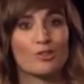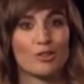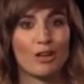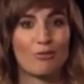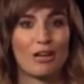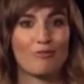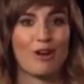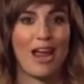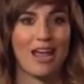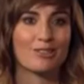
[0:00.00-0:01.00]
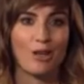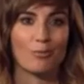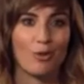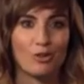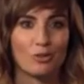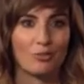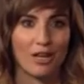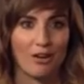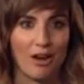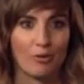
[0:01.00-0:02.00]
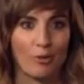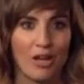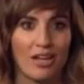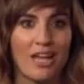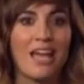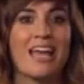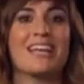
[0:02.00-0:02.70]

So get ready for hands-on multiplayer, everyone.